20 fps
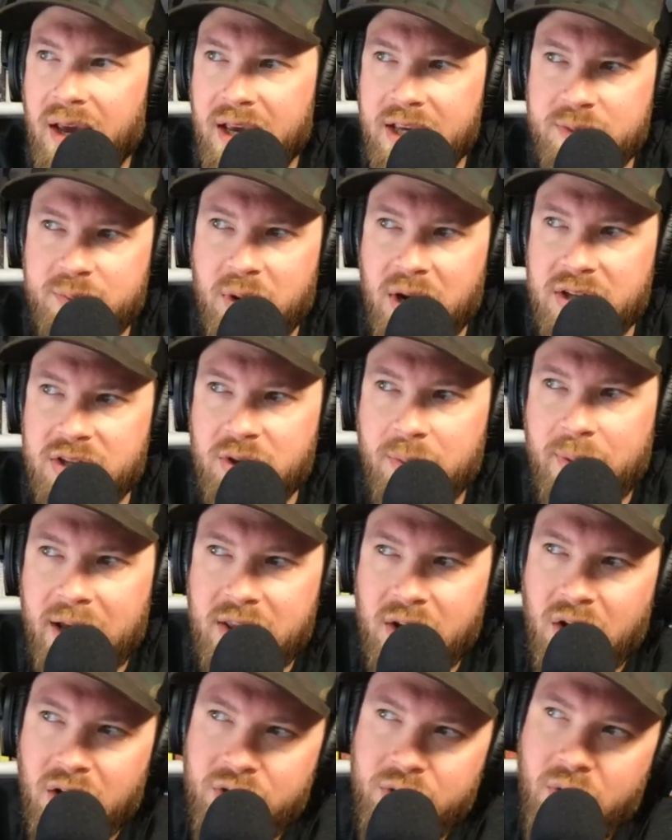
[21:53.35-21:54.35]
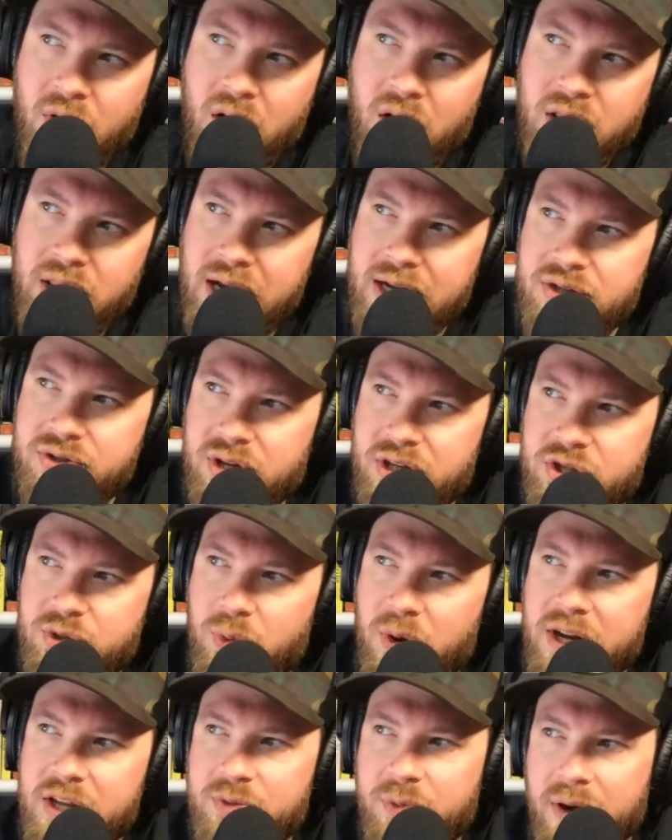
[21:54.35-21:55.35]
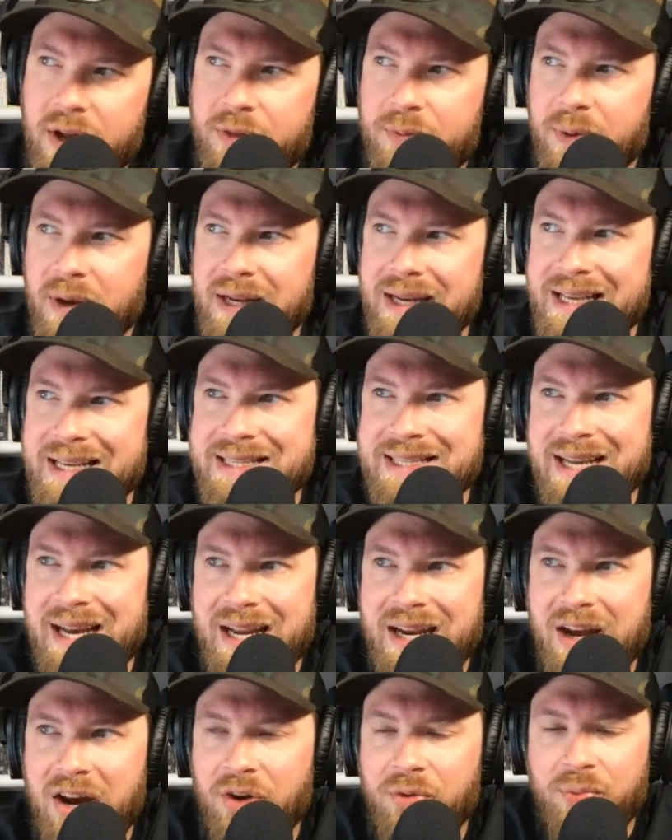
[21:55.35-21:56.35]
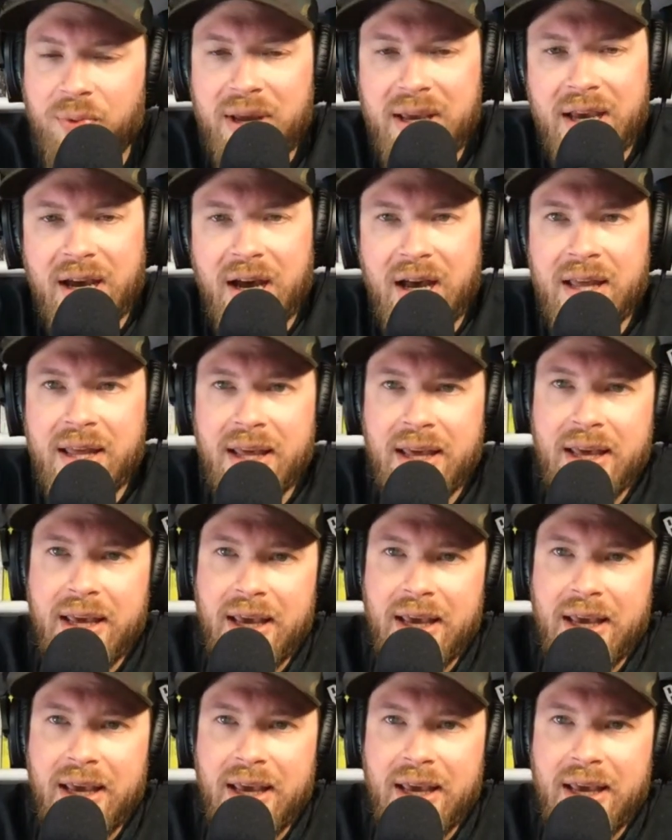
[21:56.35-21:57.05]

is brought to you by the all-new, all-electric 2023 Nissan Ariya.